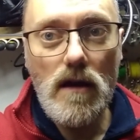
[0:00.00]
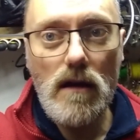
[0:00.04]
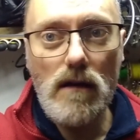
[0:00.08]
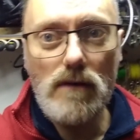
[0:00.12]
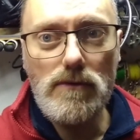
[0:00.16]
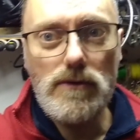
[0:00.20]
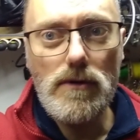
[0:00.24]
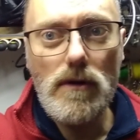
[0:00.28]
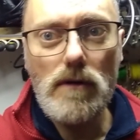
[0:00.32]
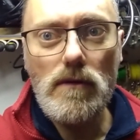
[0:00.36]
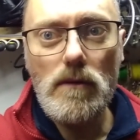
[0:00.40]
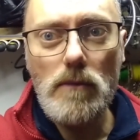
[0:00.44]

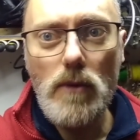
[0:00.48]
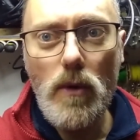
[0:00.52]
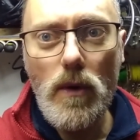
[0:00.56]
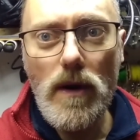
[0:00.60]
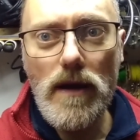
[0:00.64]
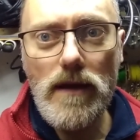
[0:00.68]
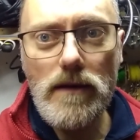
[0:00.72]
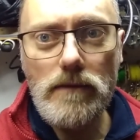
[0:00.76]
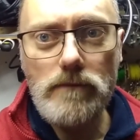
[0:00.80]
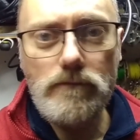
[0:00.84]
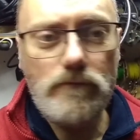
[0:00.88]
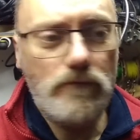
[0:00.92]
I've thrown them
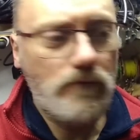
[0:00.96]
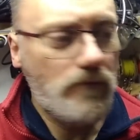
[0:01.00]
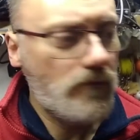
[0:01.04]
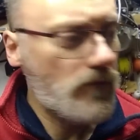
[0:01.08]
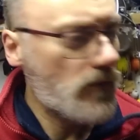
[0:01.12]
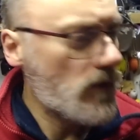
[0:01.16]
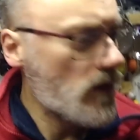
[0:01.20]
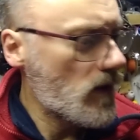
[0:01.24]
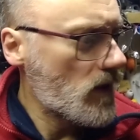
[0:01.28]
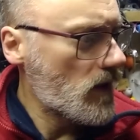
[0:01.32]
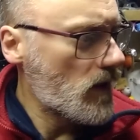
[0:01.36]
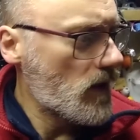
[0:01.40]
away,
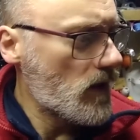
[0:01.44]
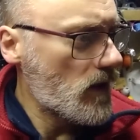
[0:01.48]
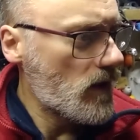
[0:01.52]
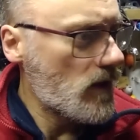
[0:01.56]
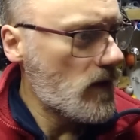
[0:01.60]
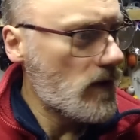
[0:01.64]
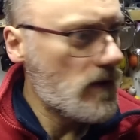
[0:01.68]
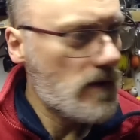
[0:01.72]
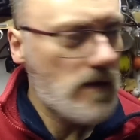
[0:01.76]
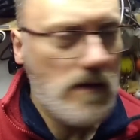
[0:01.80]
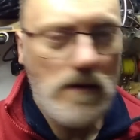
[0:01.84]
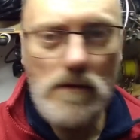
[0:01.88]

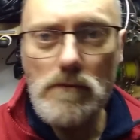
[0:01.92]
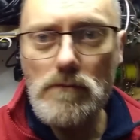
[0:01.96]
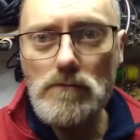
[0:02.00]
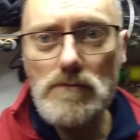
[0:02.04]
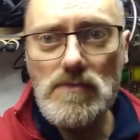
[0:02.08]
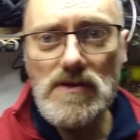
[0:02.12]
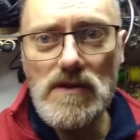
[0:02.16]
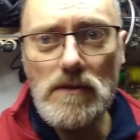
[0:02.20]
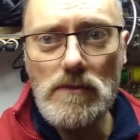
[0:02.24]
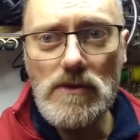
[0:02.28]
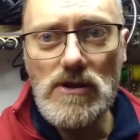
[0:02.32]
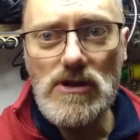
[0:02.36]

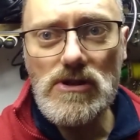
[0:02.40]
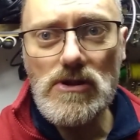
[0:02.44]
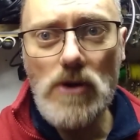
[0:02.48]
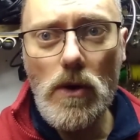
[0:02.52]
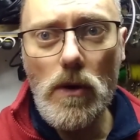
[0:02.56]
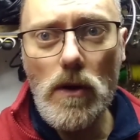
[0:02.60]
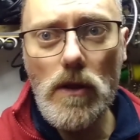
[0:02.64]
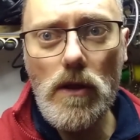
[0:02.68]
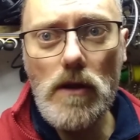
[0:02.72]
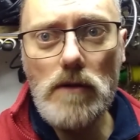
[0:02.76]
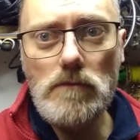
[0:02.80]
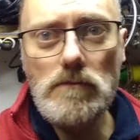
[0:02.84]
somebody's
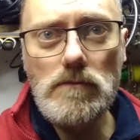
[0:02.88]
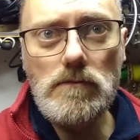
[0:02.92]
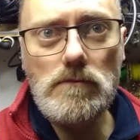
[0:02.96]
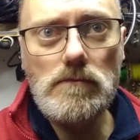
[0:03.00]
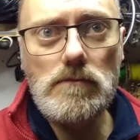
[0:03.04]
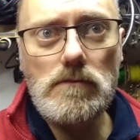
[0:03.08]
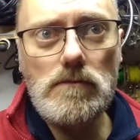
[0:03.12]
stolen them,